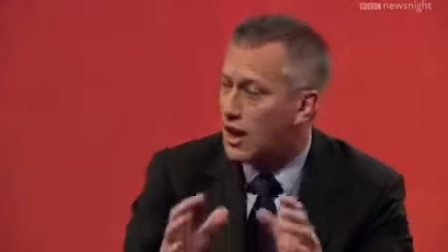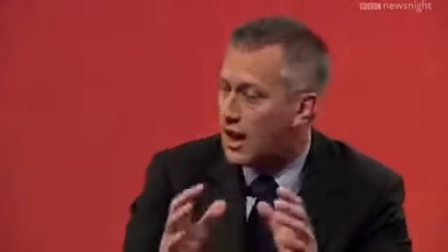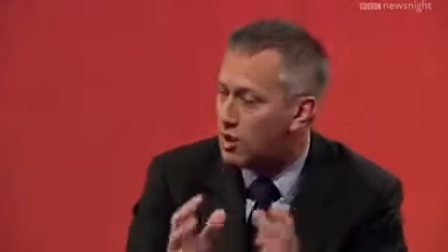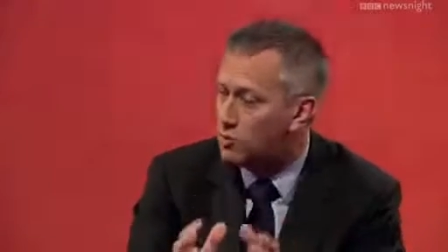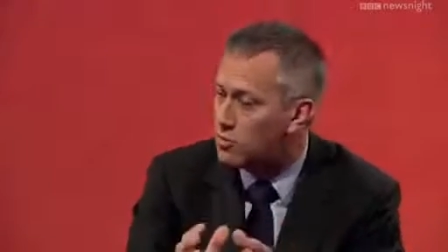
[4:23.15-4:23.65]

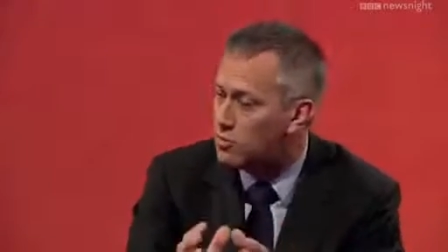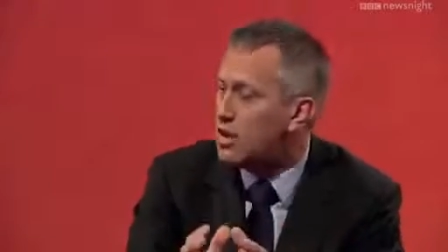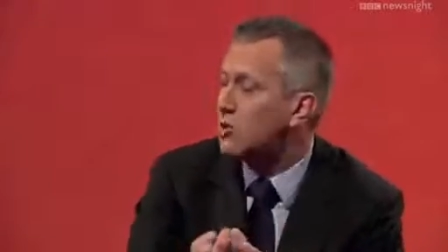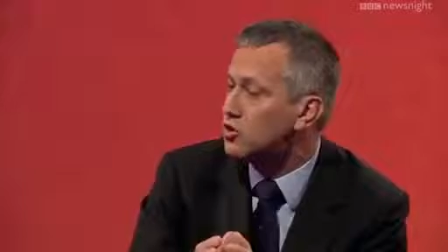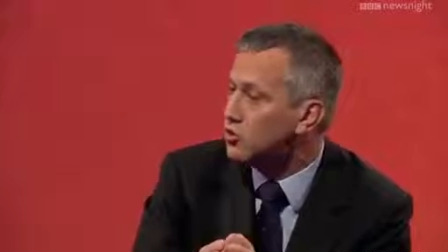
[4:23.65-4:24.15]
help
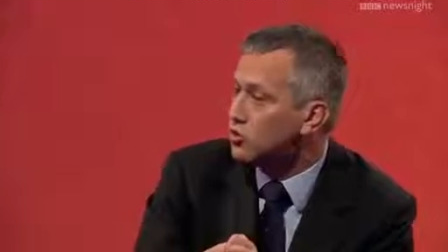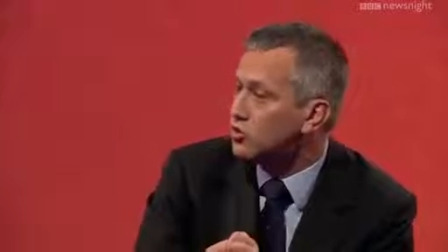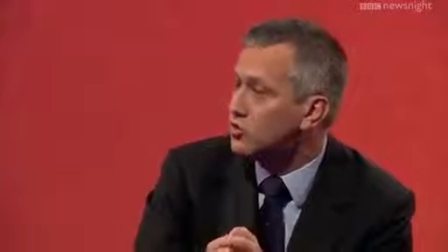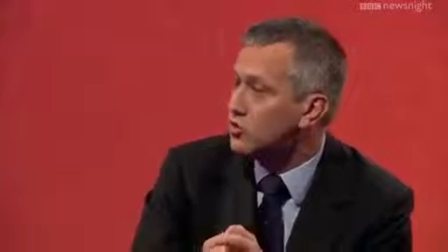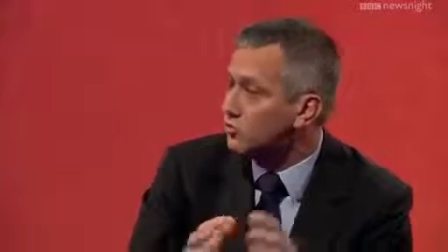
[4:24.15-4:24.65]
them make the
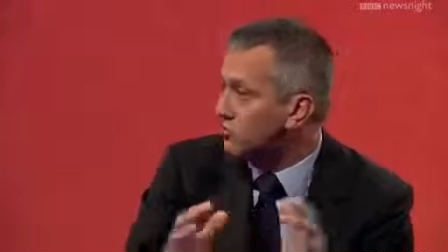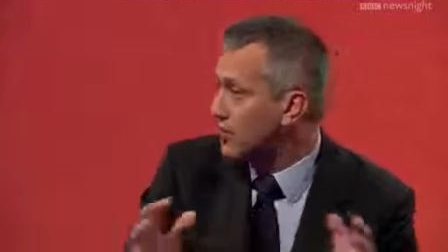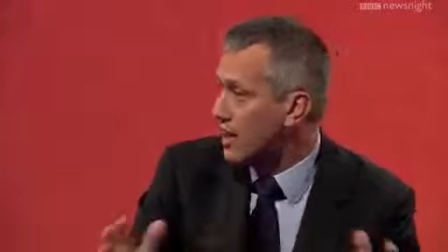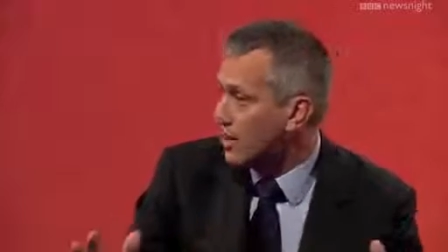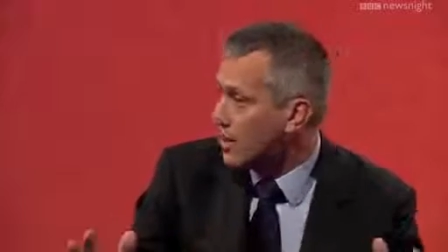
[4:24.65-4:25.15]
choices that
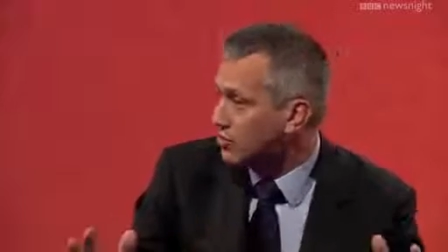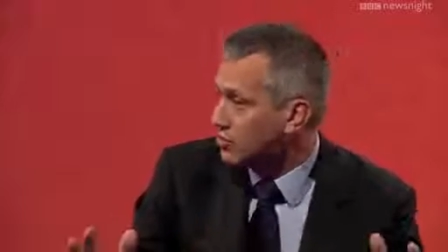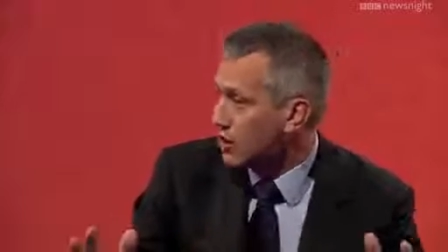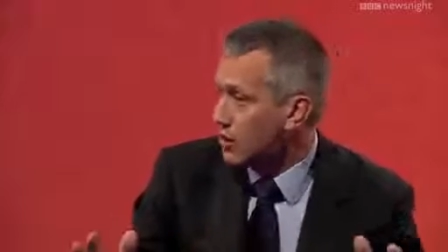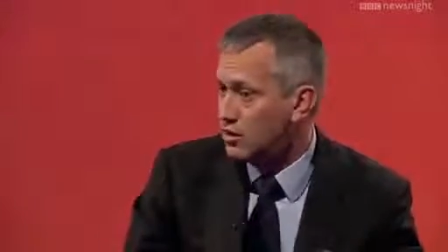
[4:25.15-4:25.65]
fit their
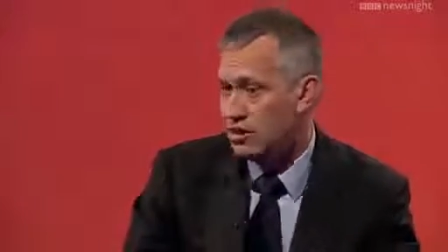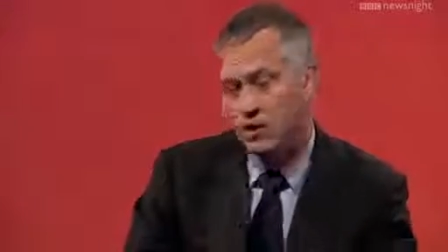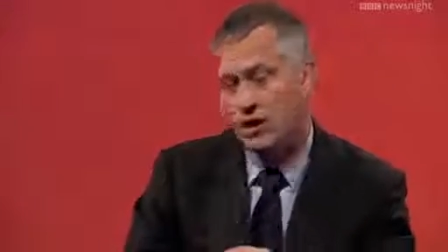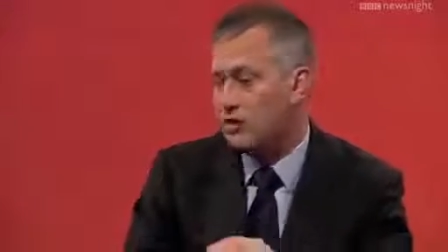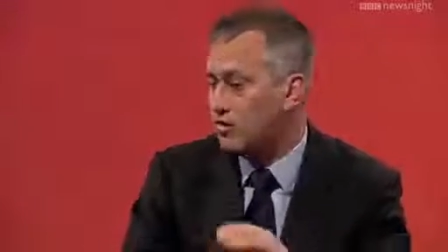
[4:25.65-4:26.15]
lifestyle,
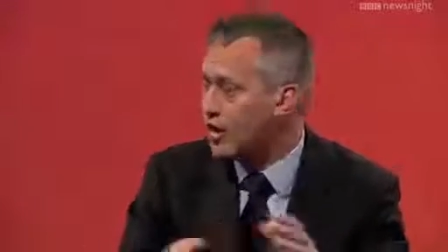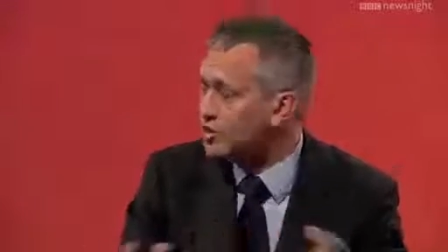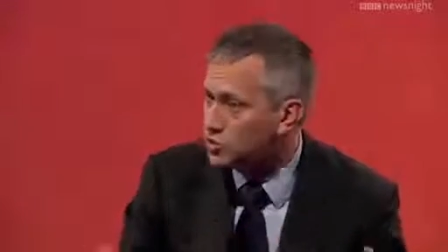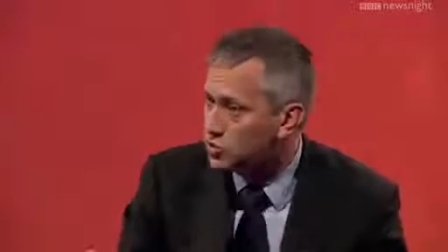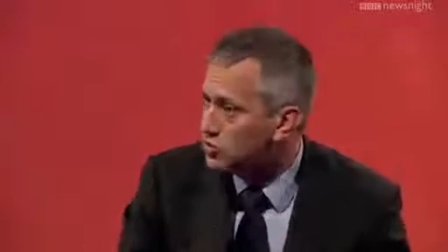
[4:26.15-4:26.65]
uh,
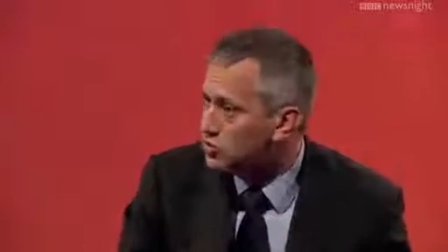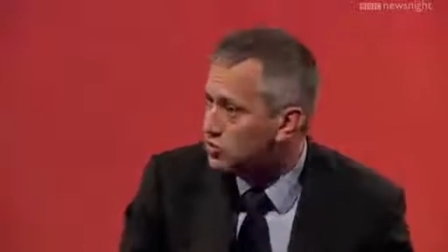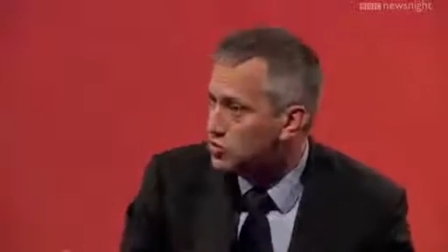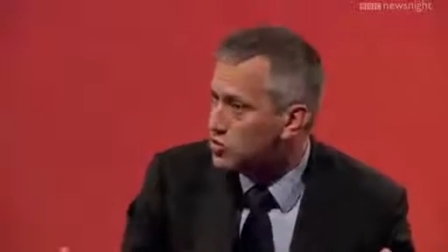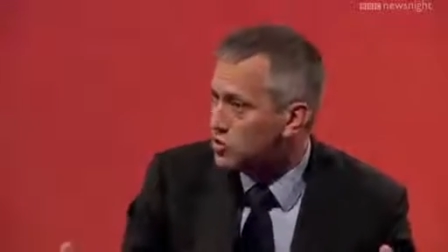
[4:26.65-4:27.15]
their
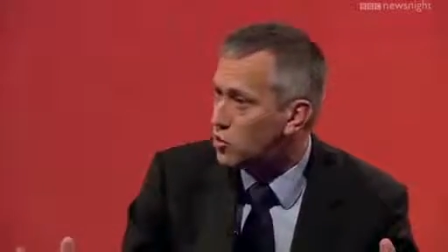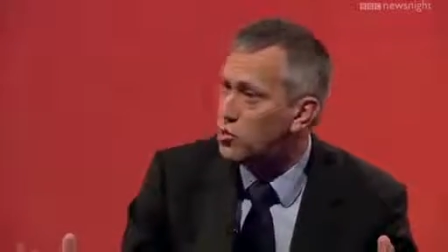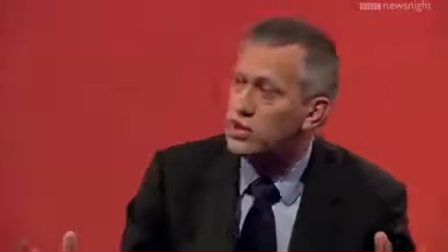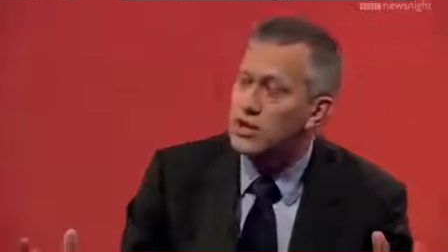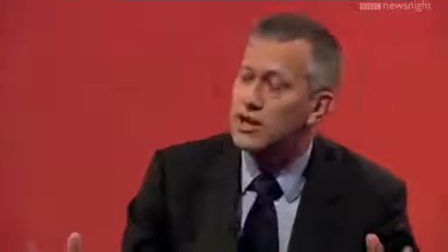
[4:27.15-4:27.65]
choices during
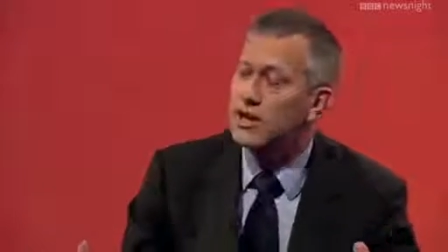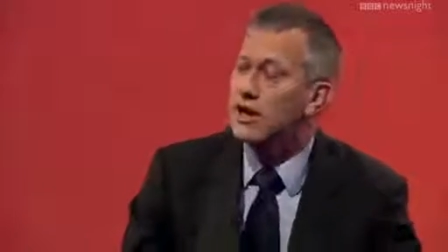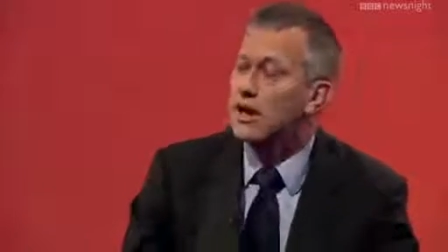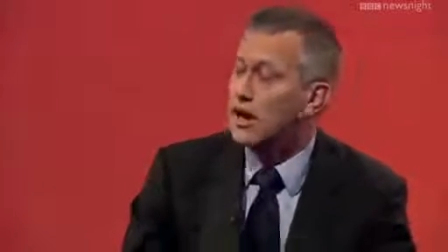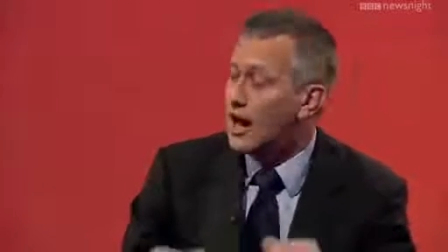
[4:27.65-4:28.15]
a week,
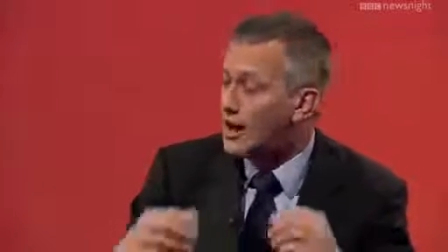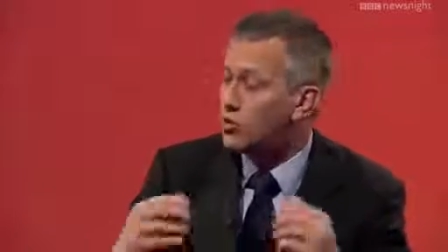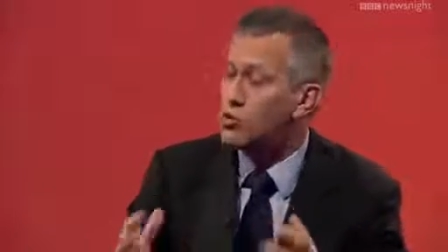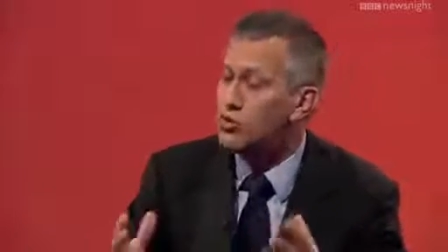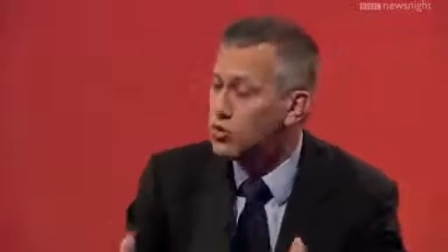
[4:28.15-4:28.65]
uh,
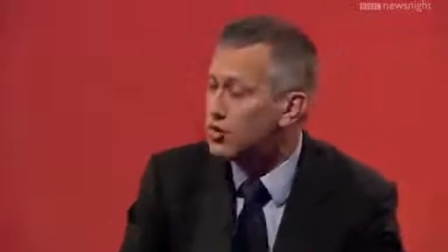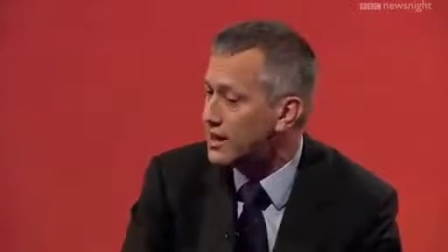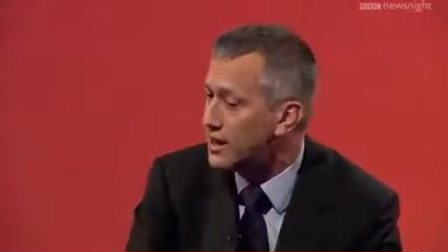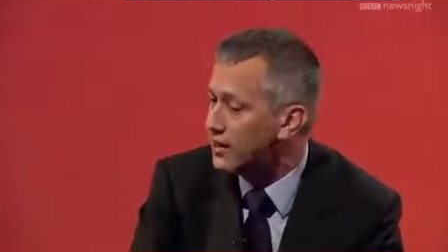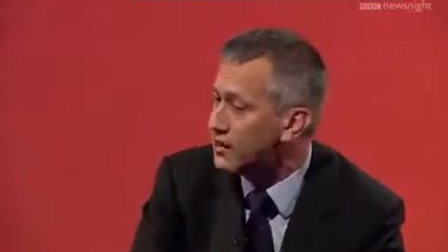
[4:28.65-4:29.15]
and also
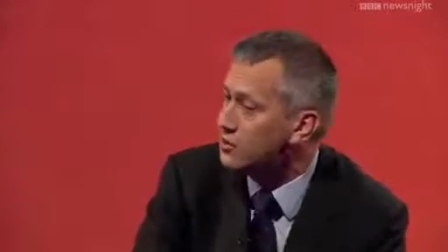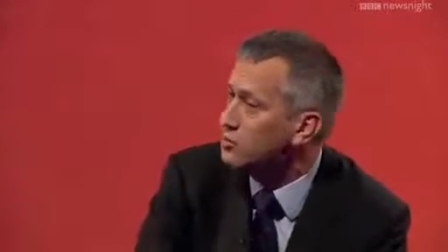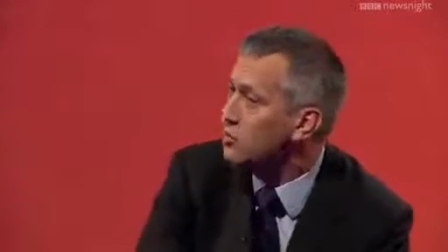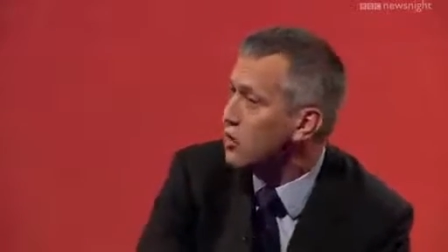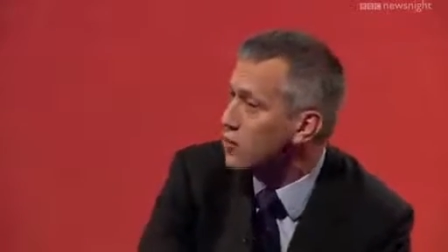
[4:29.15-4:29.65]
get out there
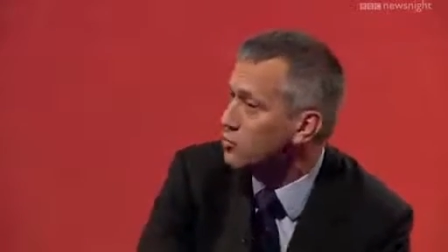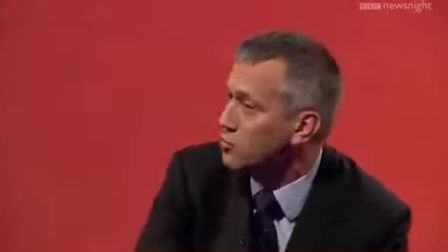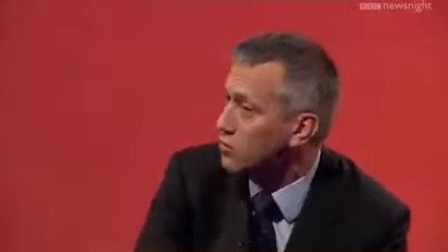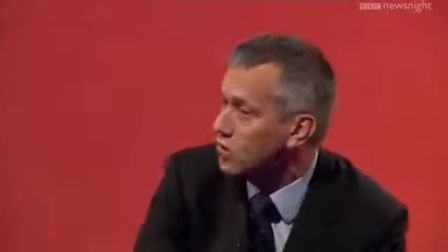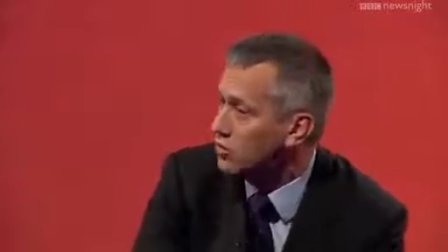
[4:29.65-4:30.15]
and try and
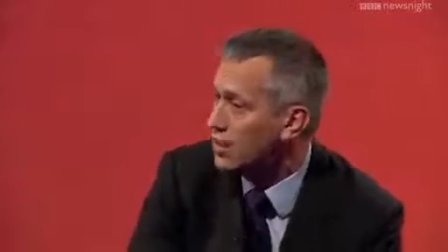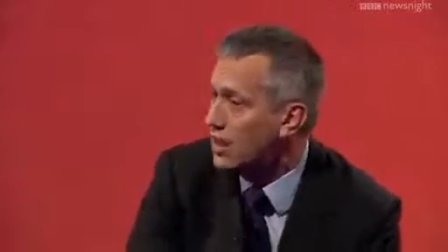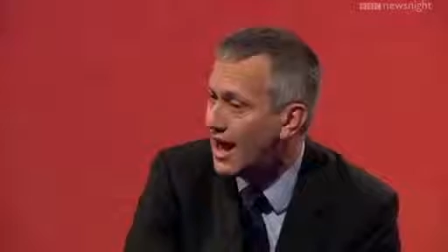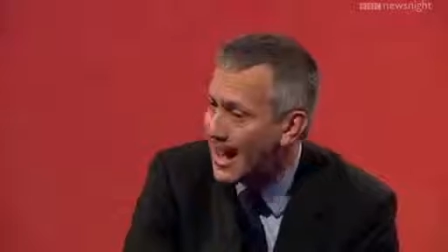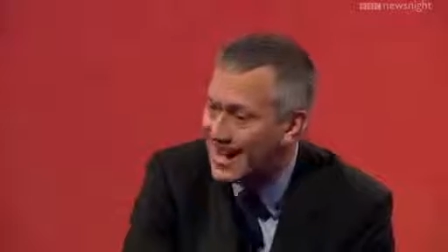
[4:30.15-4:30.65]
promote